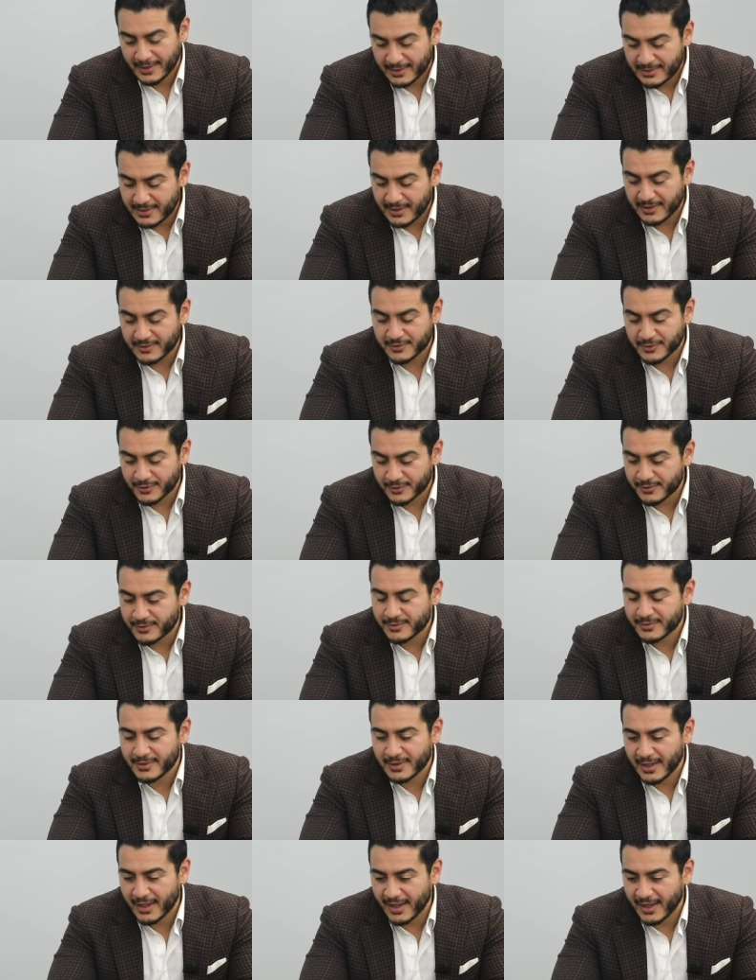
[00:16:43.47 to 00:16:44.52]
I said, that's true.
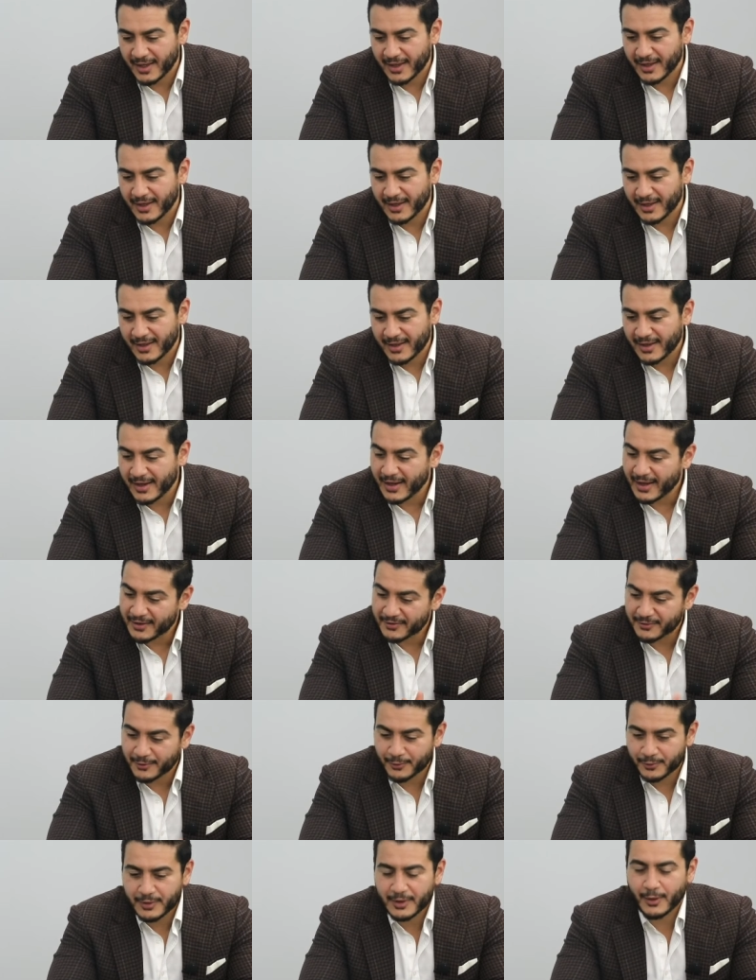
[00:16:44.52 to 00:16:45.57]
And I
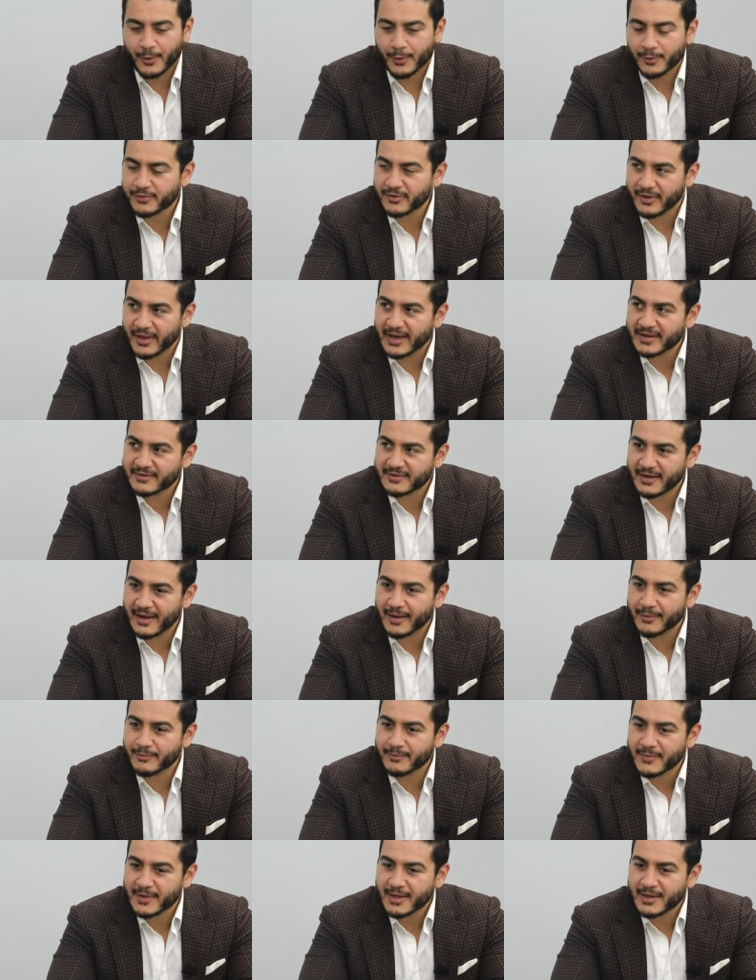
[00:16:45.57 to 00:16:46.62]
asked her, what was the last
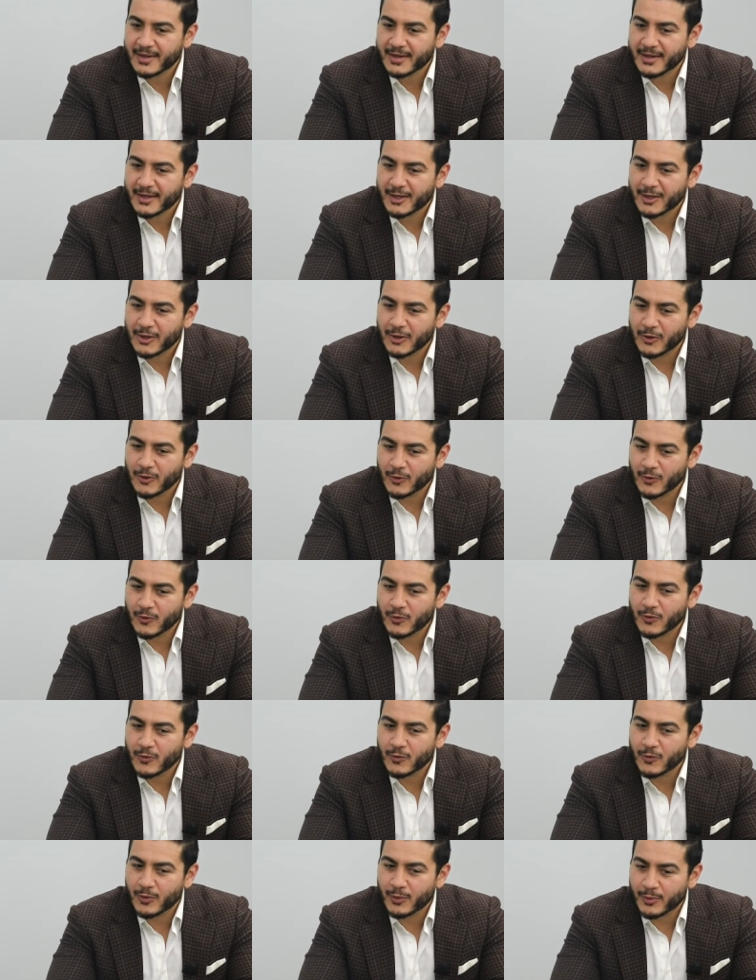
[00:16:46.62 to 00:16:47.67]
time
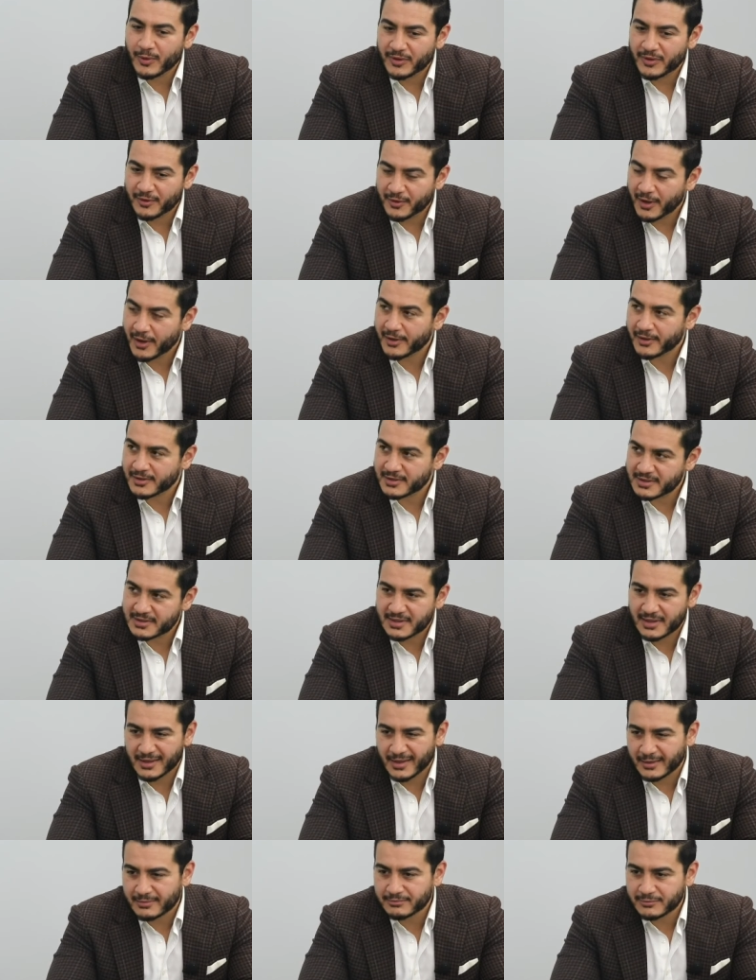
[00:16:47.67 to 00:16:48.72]
you were with your daughter? She
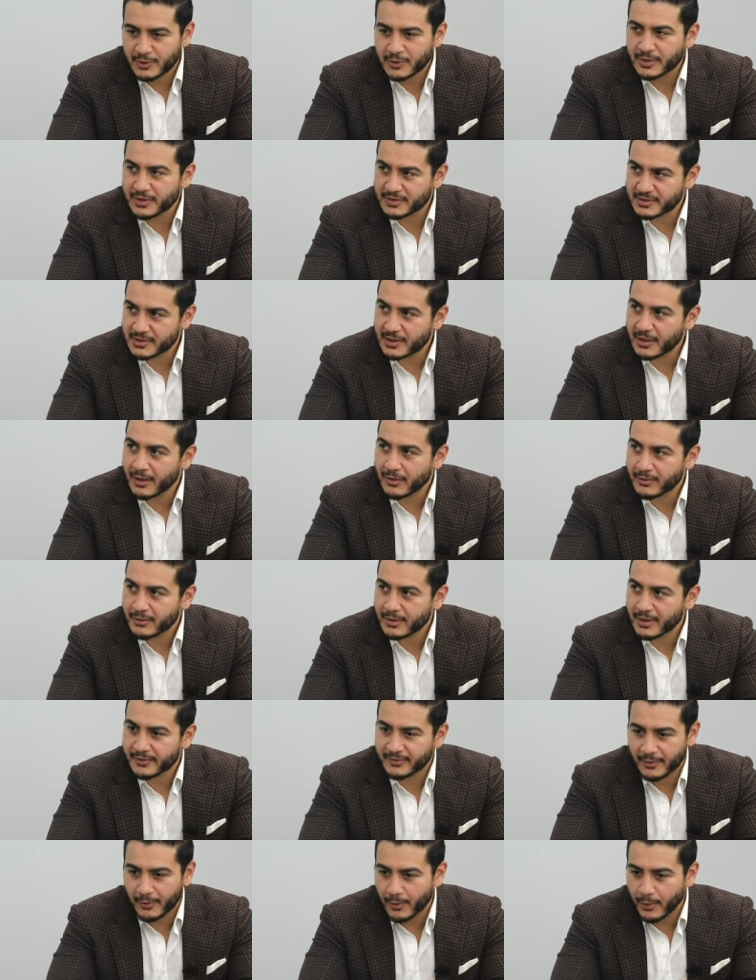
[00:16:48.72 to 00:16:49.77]
said, like 2 years ago.
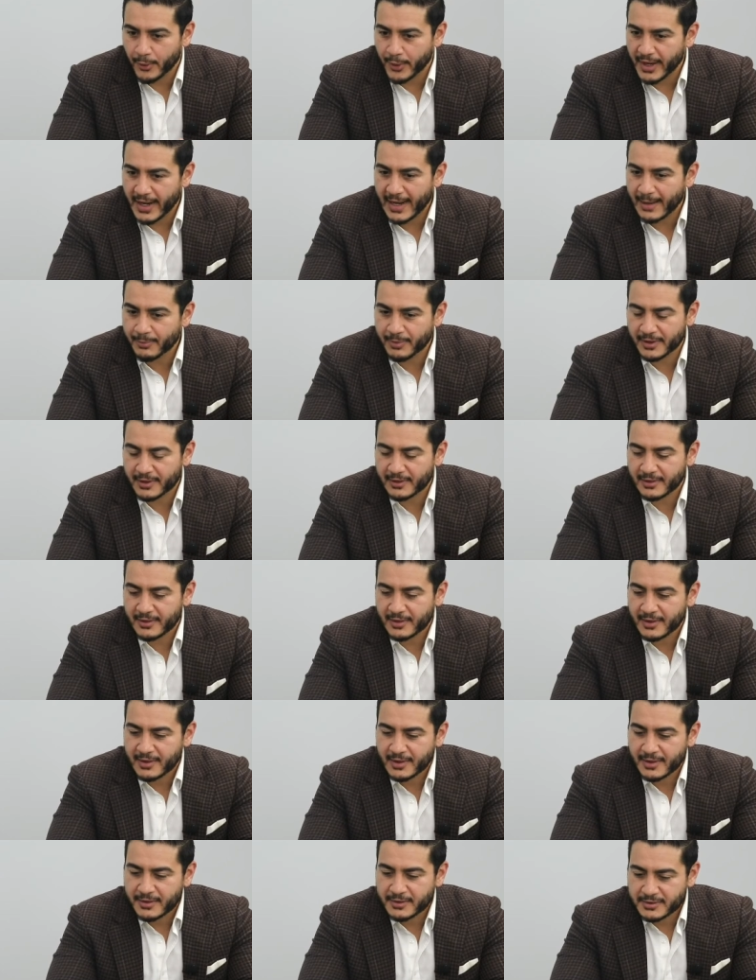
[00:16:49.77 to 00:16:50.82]
I said, well, what happened?
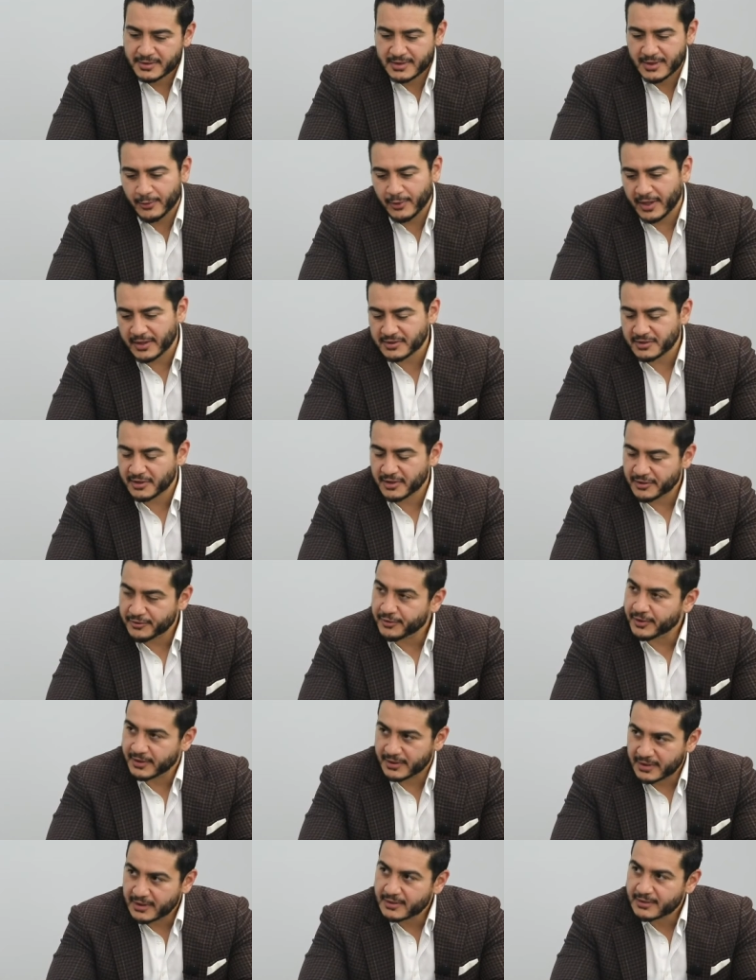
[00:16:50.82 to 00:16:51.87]
She said, well, I started
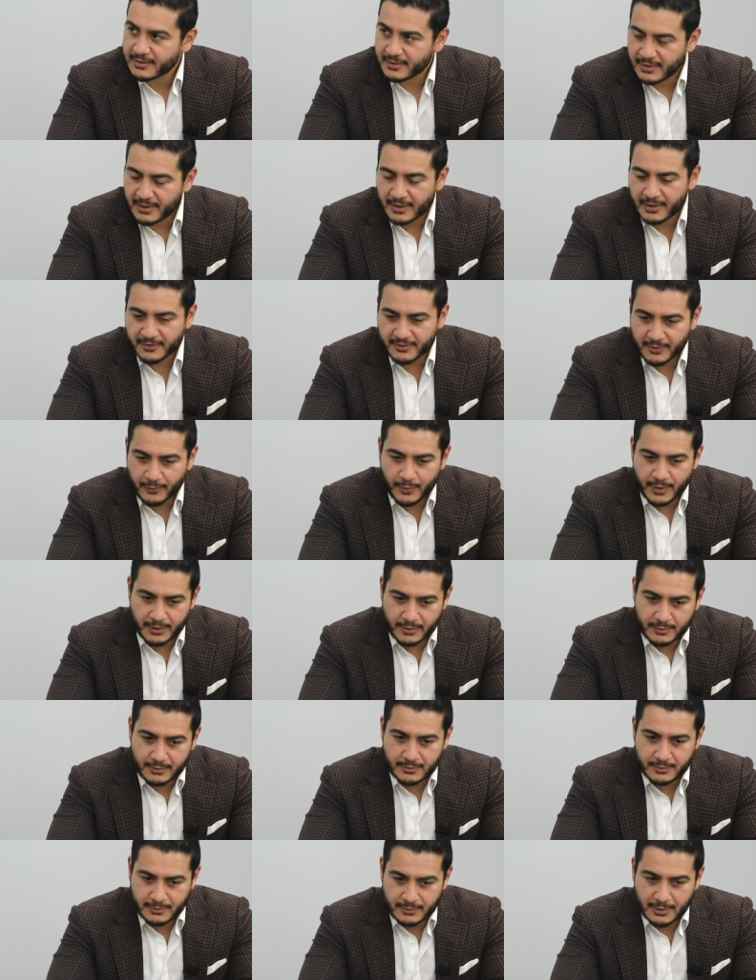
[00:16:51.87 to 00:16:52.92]
drinking. And I said,
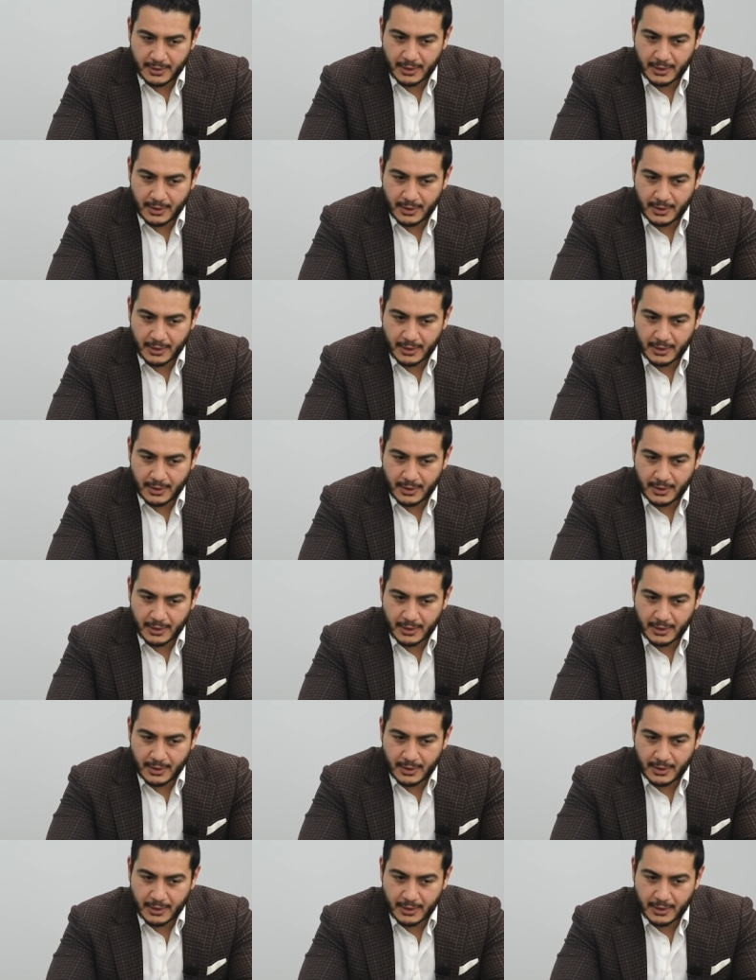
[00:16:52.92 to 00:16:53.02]
well,